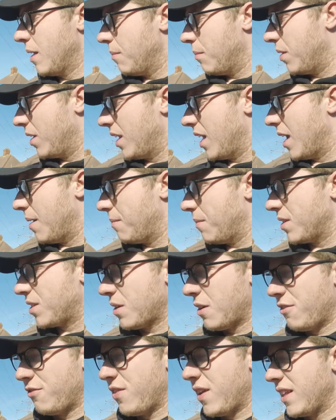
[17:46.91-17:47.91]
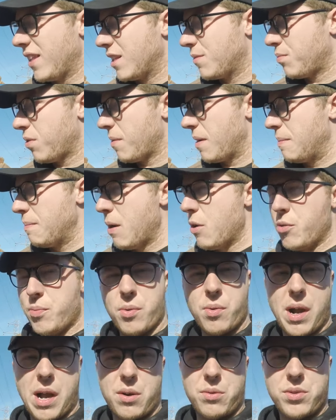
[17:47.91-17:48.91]
But um, so I think there's probably
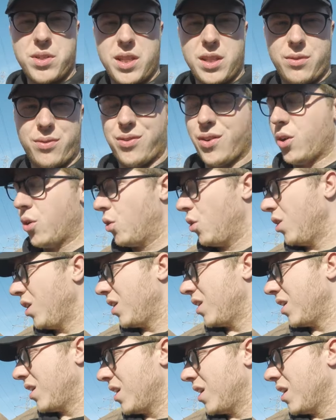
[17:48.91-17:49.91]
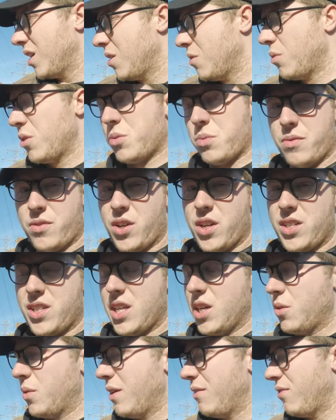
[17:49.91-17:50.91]
multiple holes in the floor, which we've got to
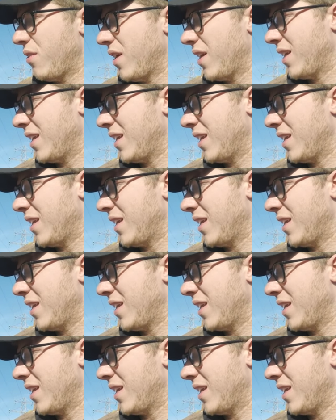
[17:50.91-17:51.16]
deal with.